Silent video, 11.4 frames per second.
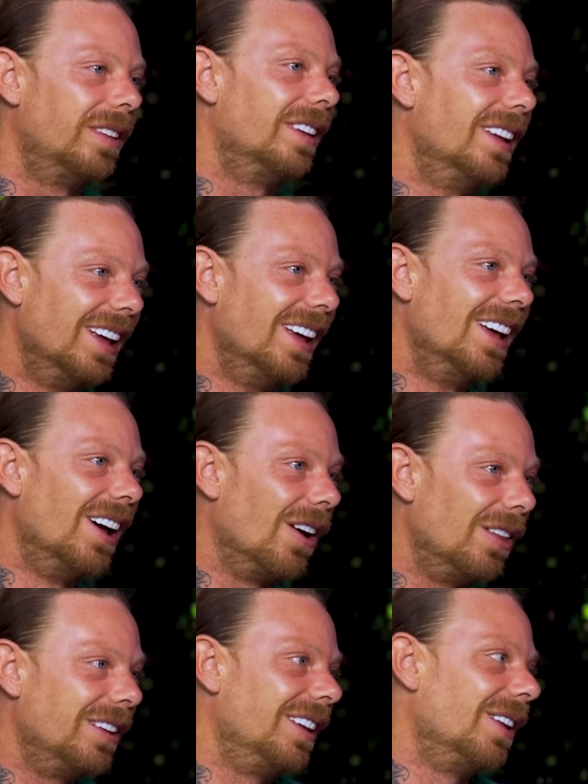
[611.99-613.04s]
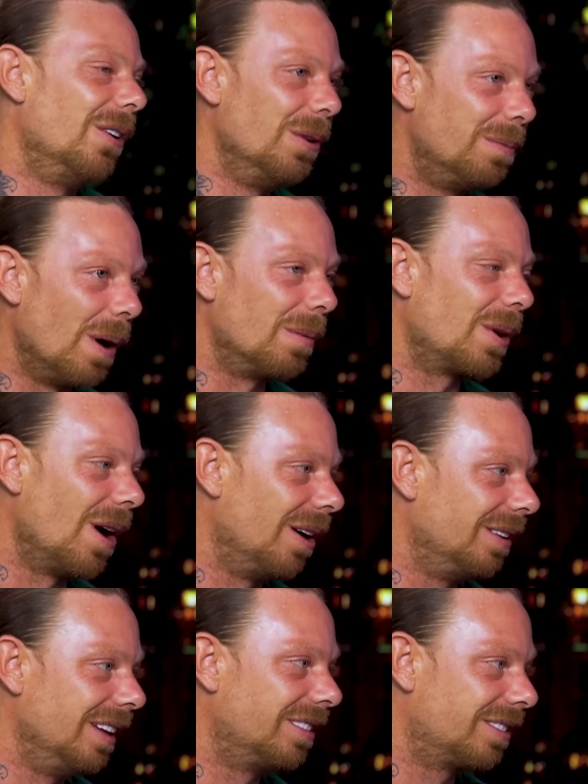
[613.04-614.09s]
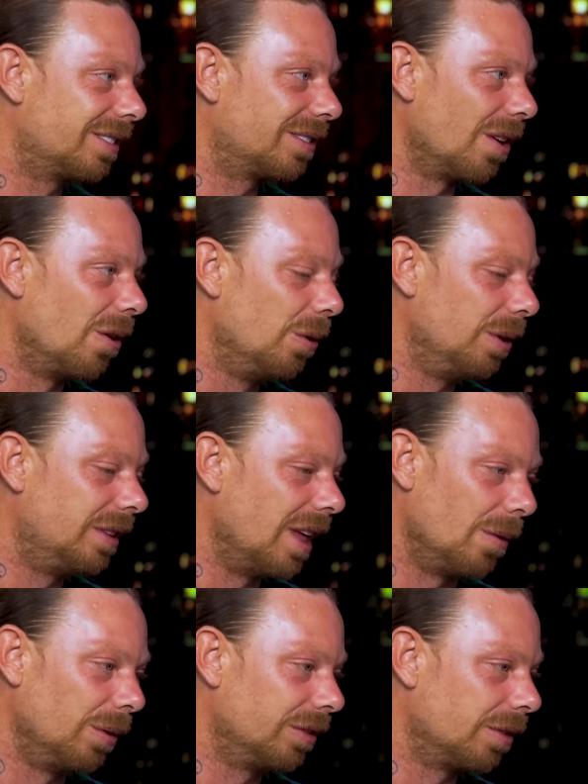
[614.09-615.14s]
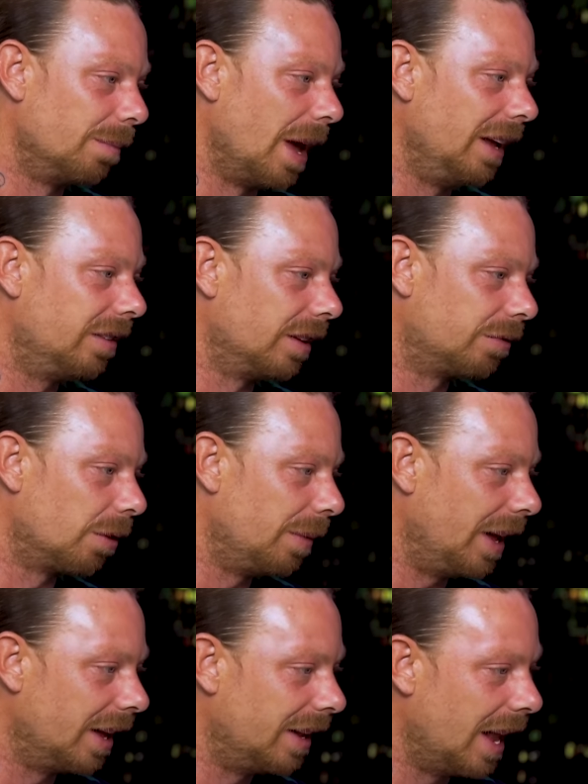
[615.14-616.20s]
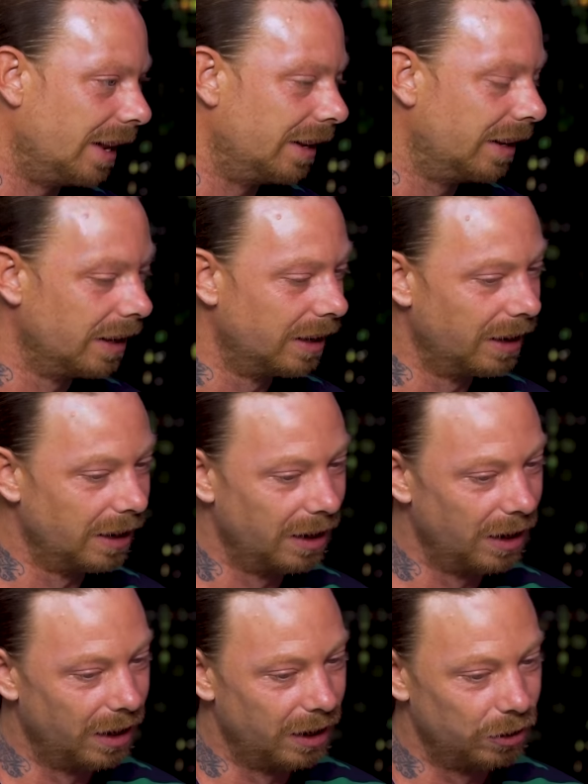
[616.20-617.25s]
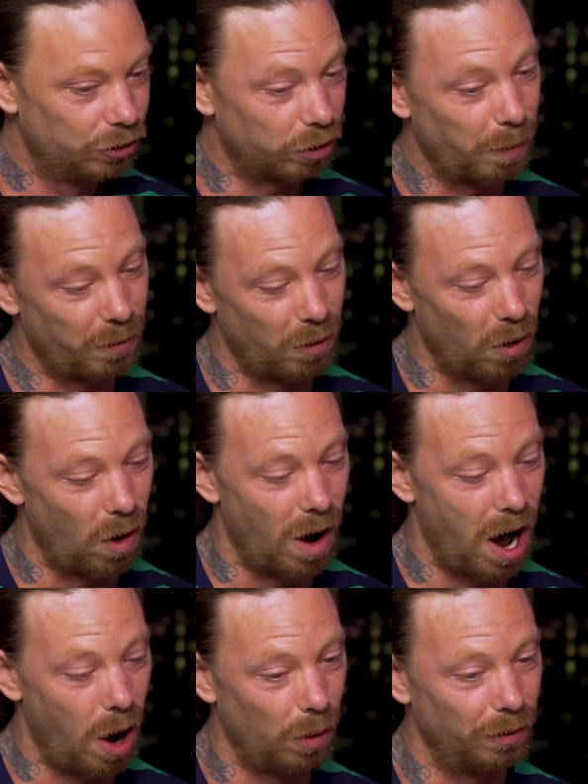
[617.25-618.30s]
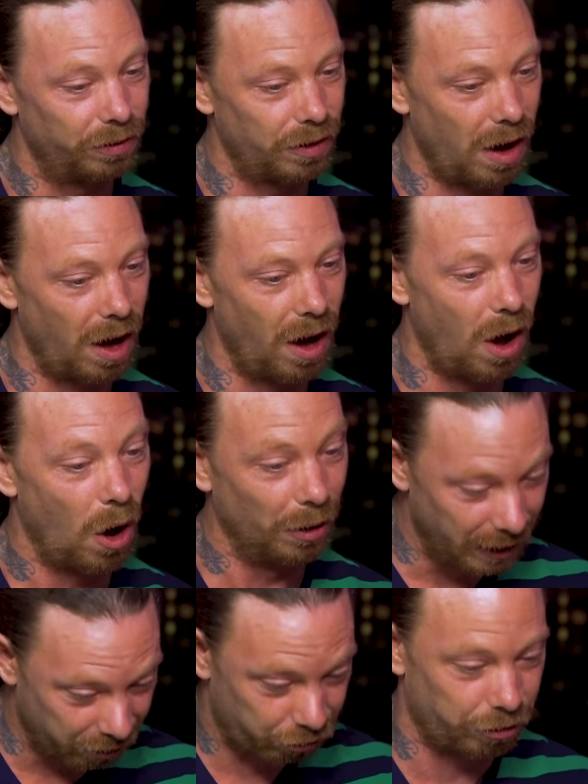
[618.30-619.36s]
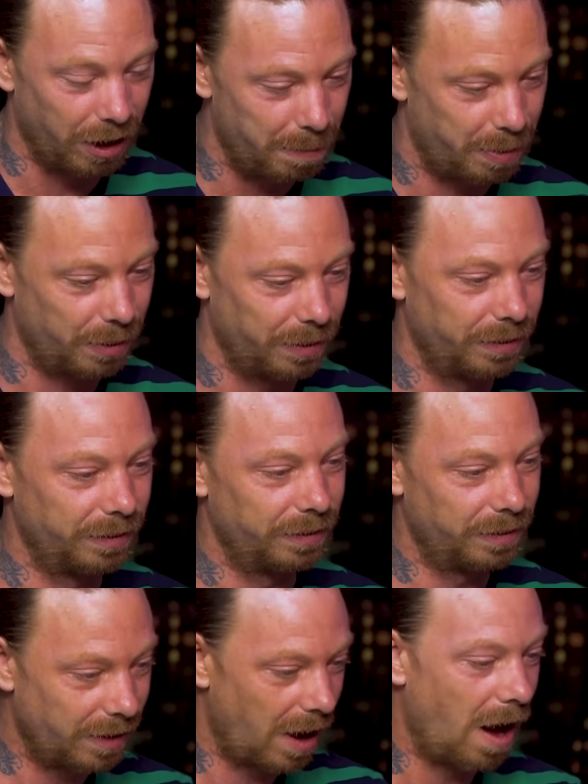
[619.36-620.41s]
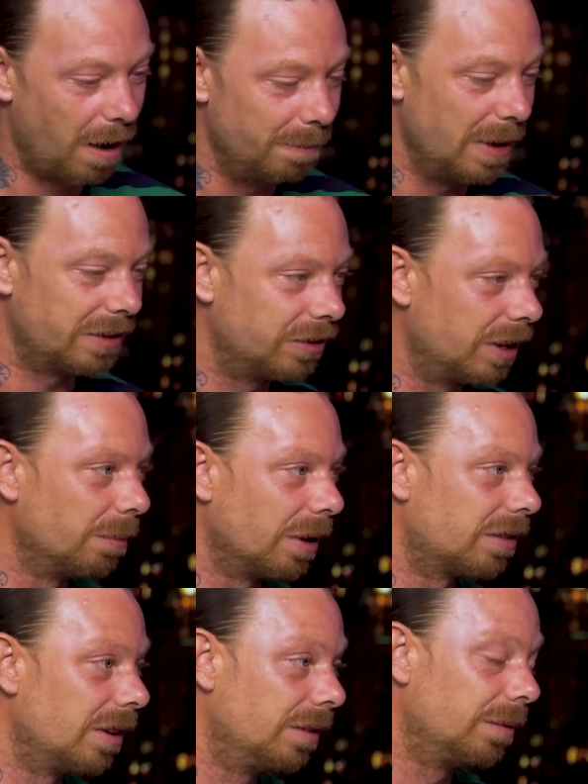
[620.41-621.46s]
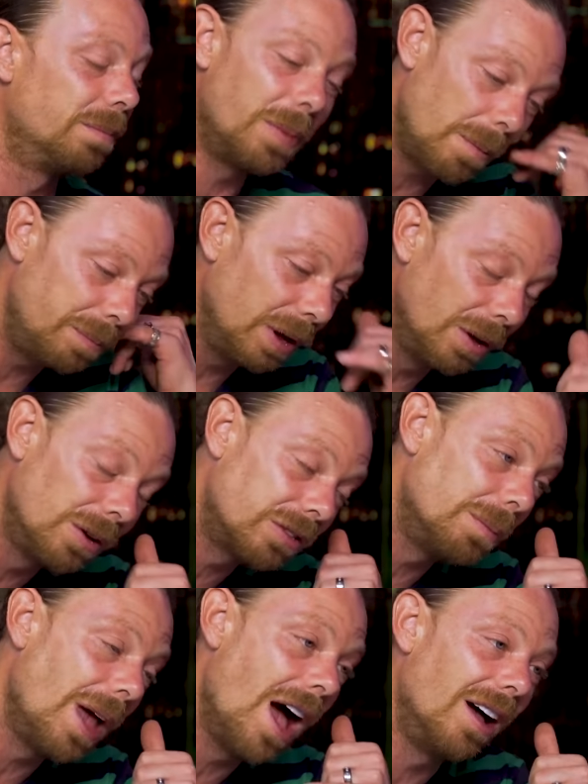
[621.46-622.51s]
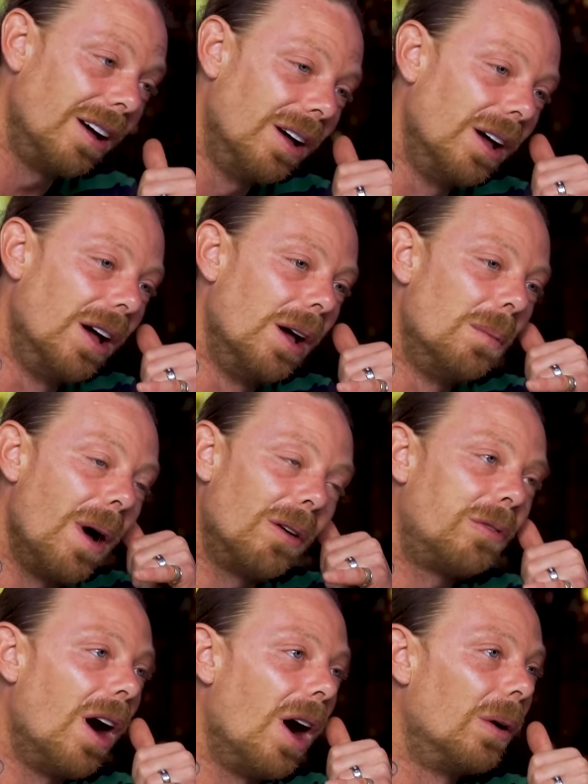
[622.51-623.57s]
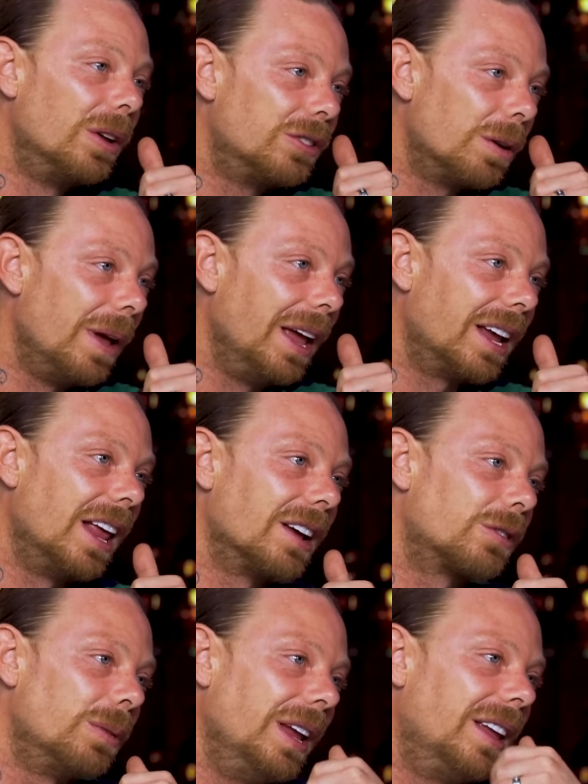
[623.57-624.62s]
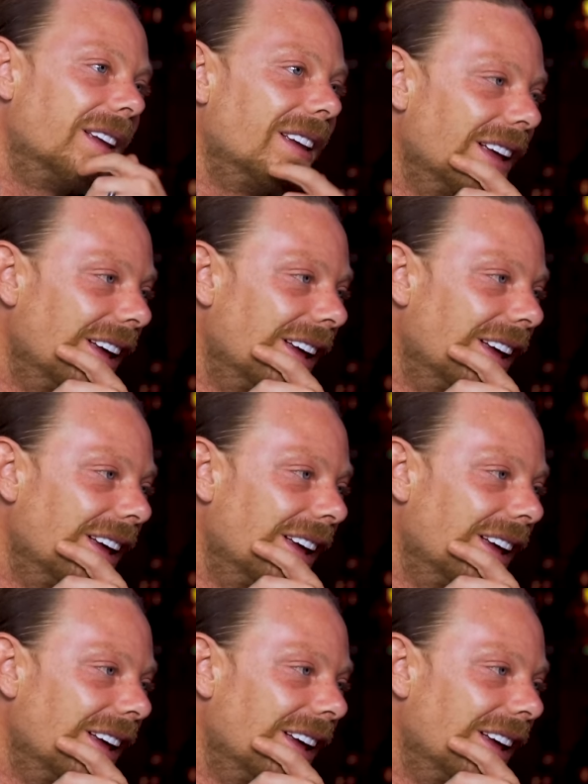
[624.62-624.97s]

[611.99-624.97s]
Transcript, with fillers: you know who Popcaan is. So that was amazing for me. And then just before I was uh, on this trip, I messaged him. I said, Pop, you know, so I, am far Jamaica next week.